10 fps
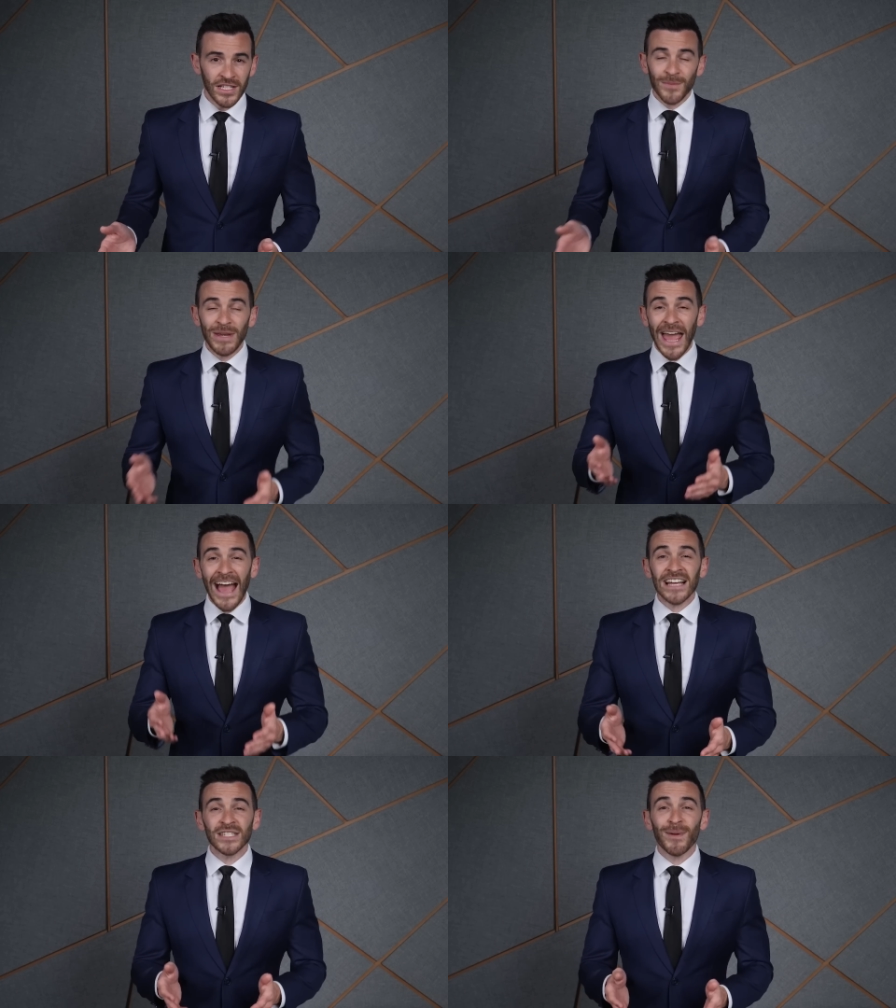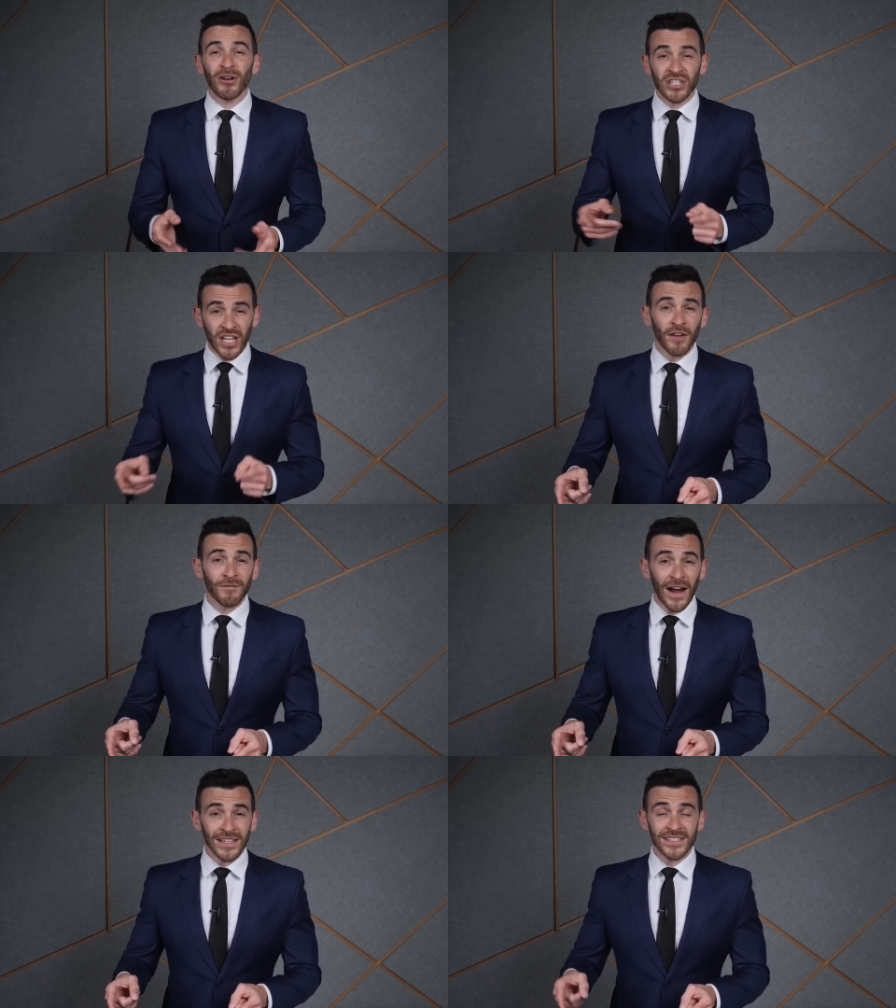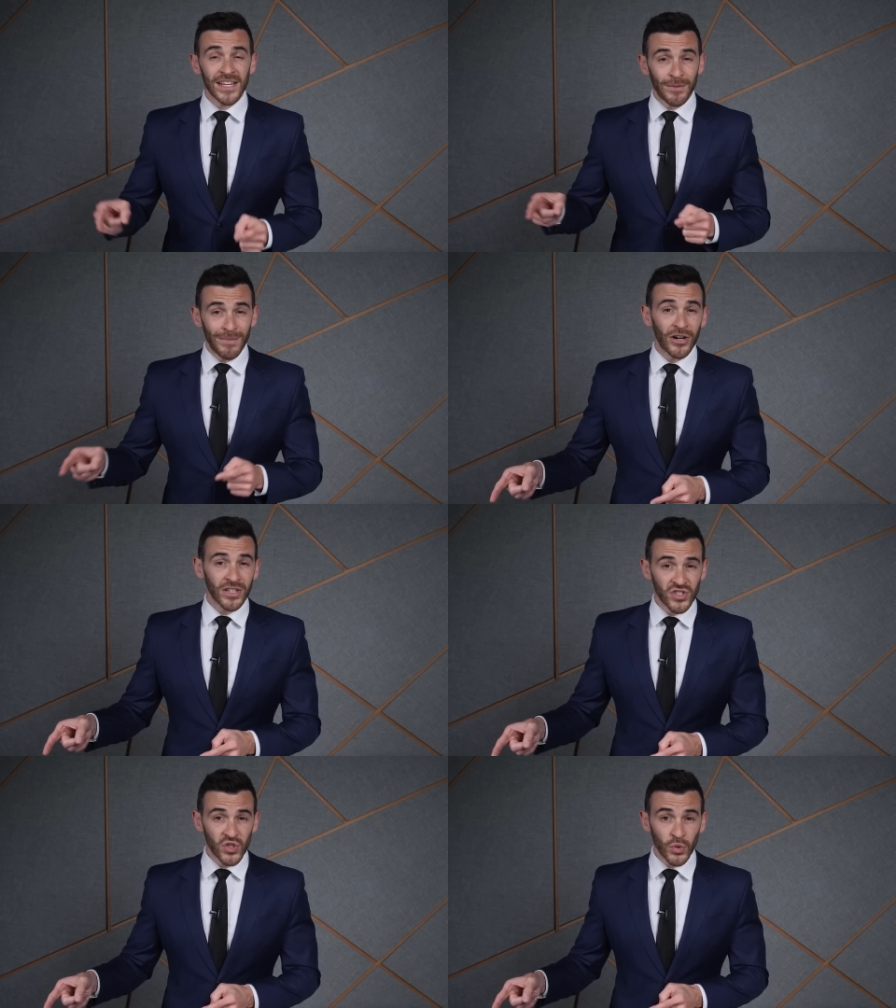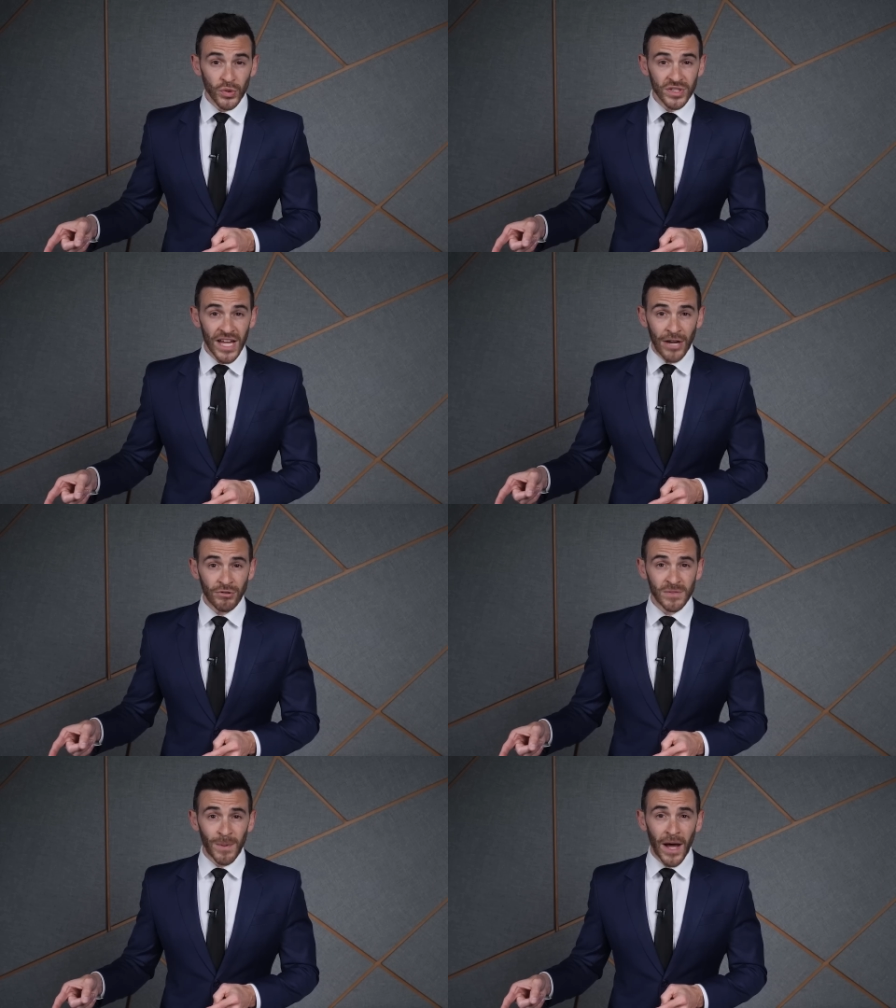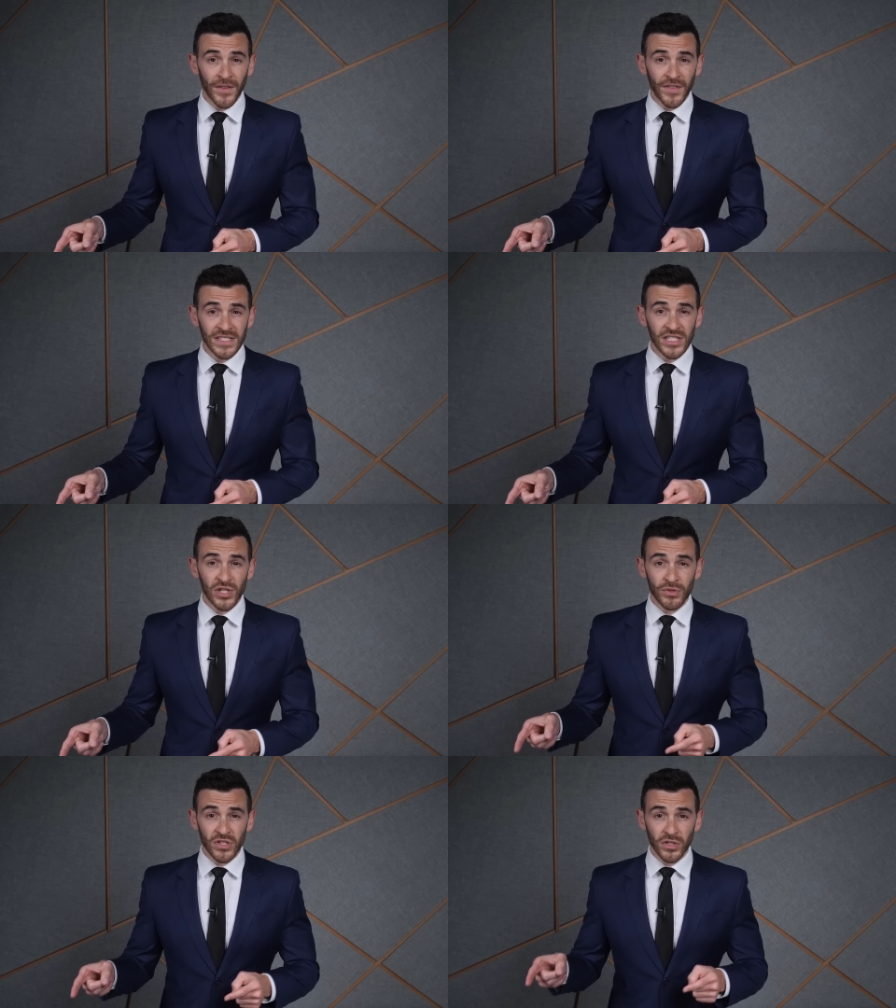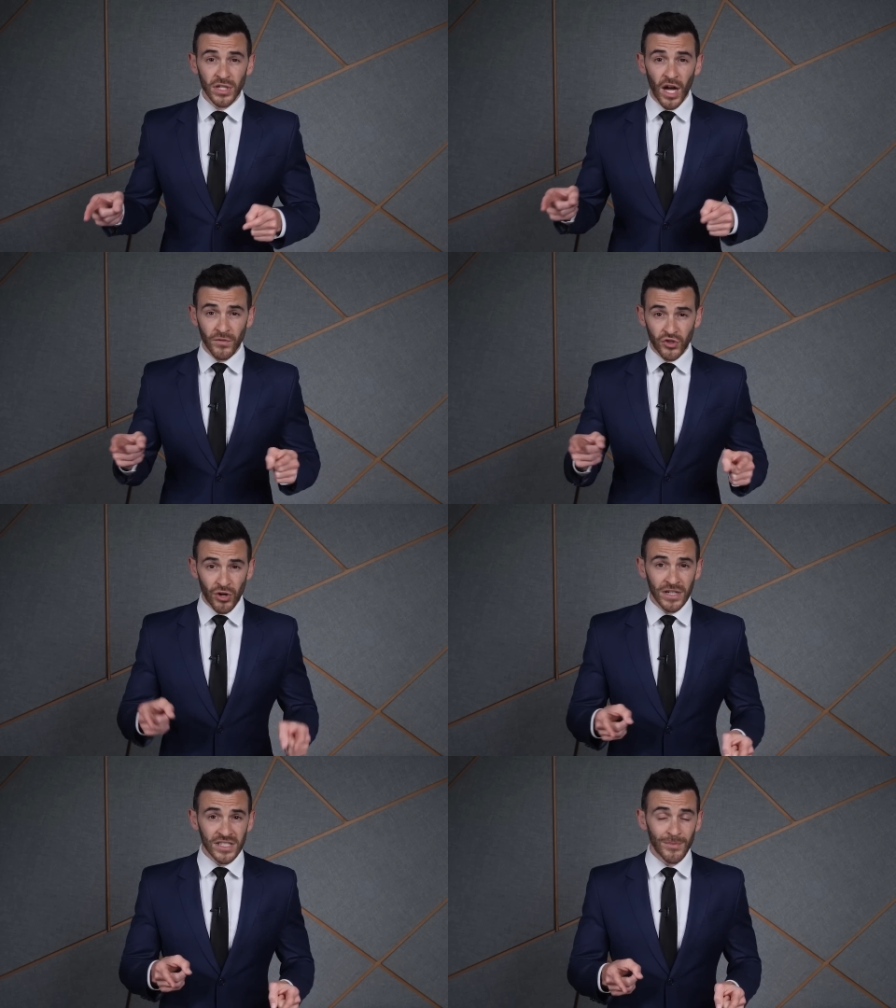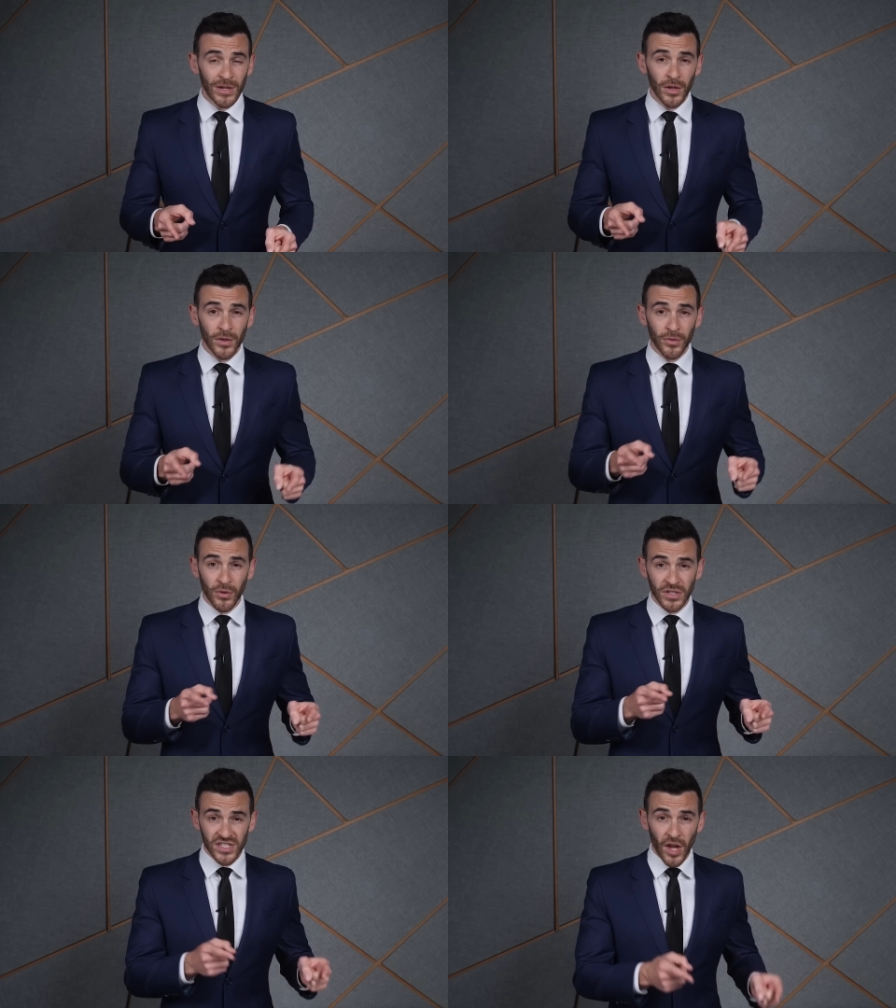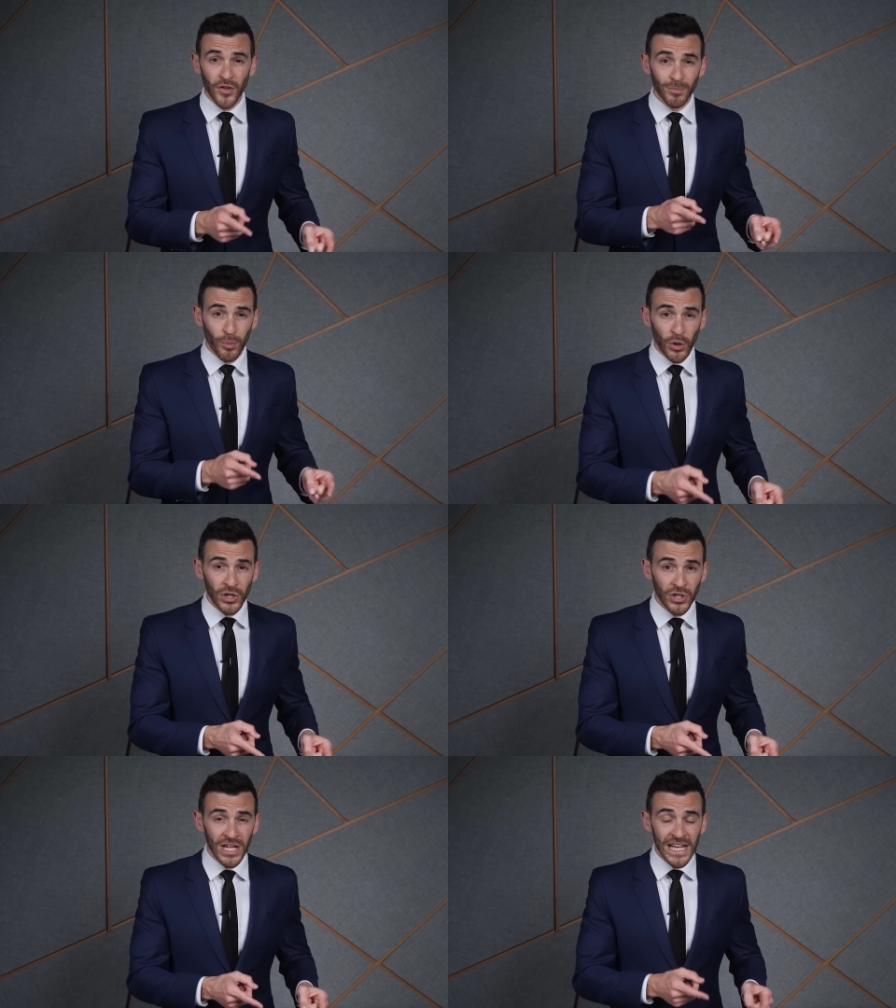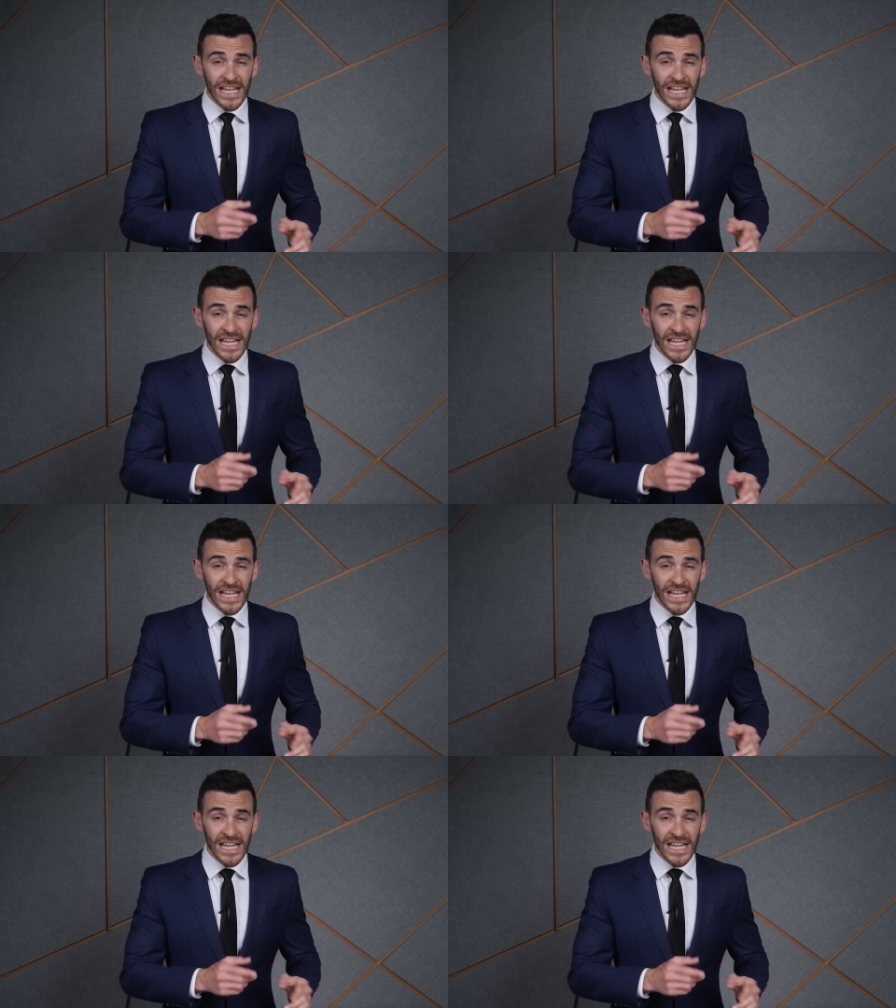To be asked about gun violence in American schools and respond that this is the result of drugs coming in through the southern border